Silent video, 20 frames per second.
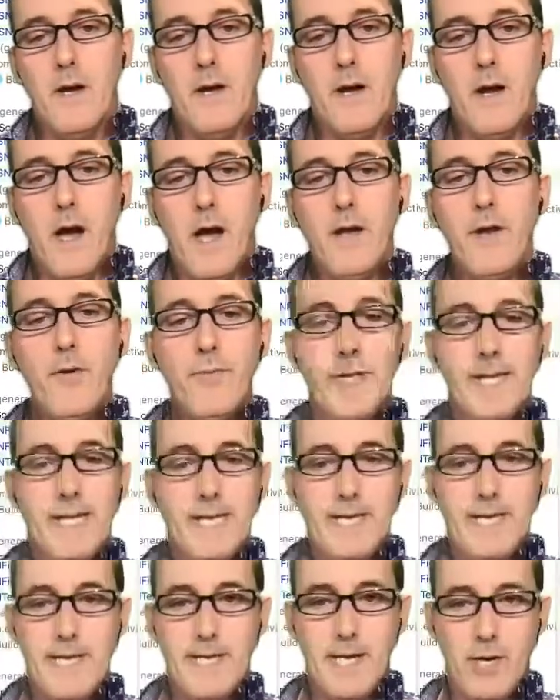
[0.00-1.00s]
I don't really
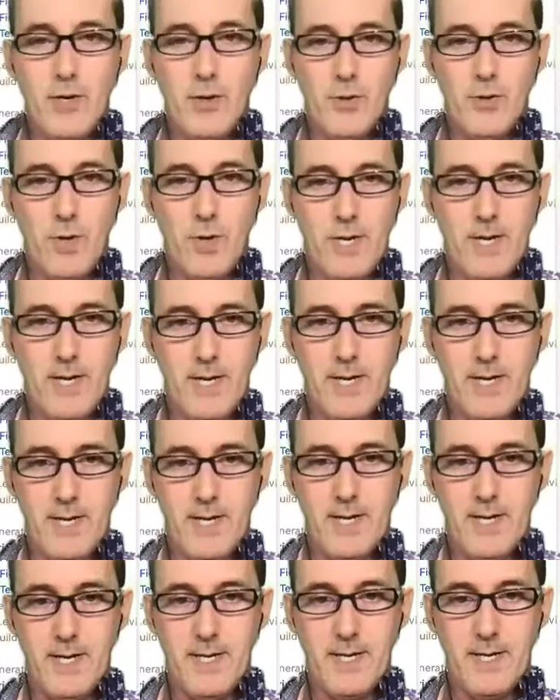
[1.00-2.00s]
know.
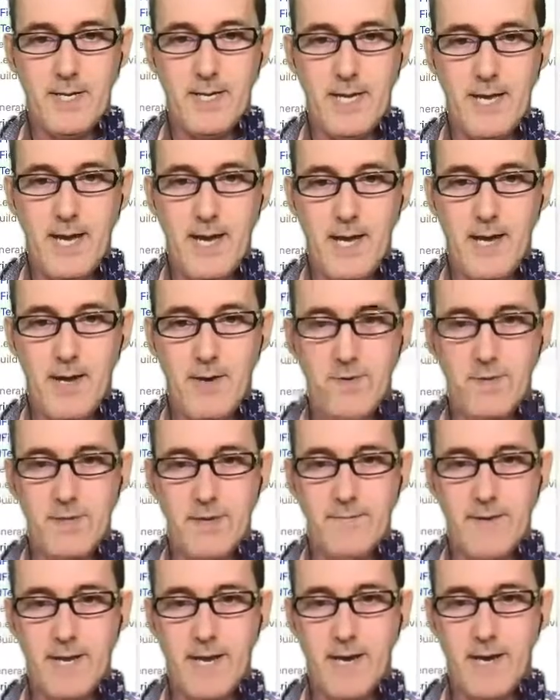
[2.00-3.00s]
Count
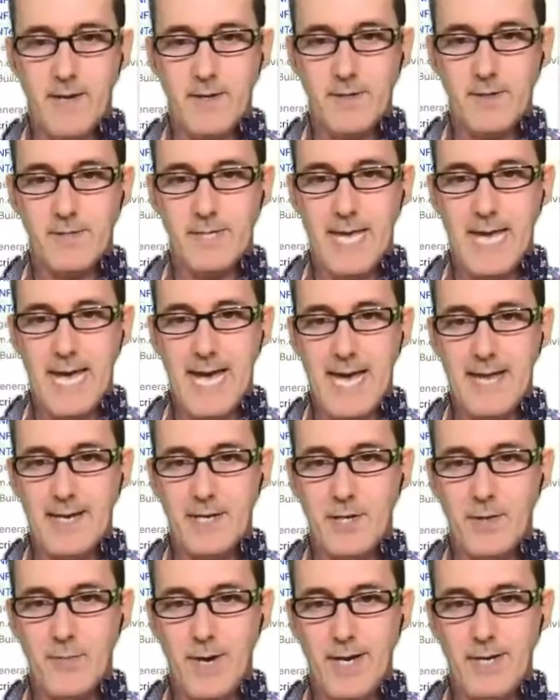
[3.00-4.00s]
of characters added
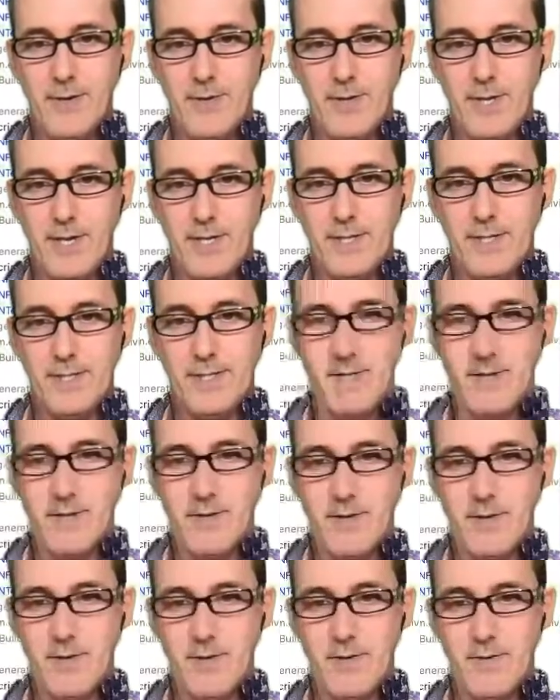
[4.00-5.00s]
greater than
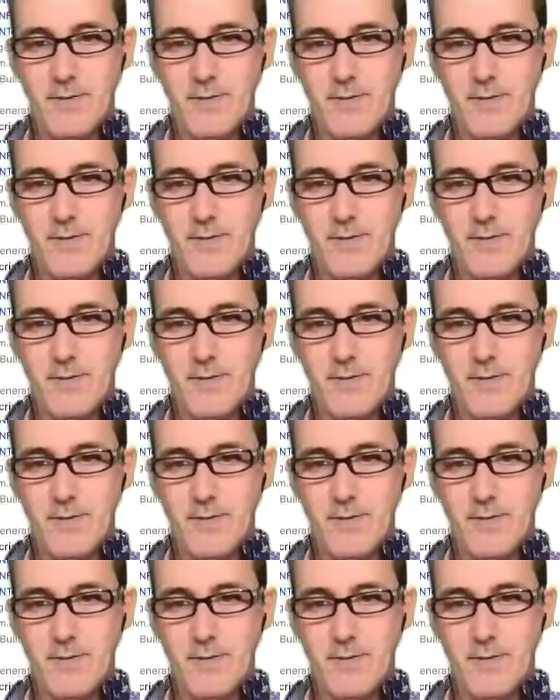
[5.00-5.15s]
0.